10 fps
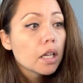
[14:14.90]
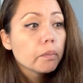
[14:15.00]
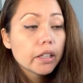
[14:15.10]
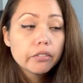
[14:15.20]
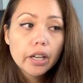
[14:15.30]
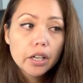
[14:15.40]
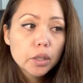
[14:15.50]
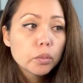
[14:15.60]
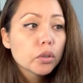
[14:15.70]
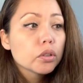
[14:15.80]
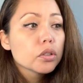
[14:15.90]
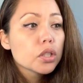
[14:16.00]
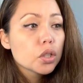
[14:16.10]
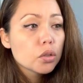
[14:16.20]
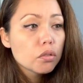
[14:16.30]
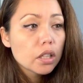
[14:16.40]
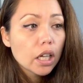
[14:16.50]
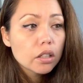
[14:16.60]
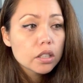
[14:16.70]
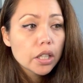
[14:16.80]
My variables,
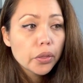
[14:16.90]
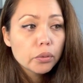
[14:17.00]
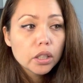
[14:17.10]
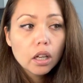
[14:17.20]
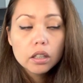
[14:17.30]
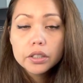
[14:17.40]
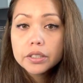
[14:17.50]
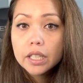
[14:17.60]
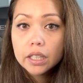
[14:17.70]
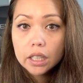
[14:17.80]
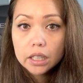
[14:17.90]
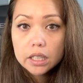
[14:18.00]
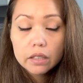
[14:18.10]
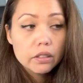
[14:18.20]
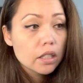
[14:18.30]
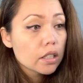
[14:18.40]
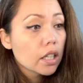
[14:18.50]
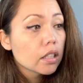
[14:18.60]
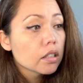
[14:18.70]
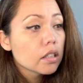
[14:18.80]

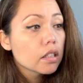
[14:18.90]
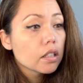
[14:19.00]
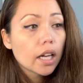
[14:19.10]
$2,003.87.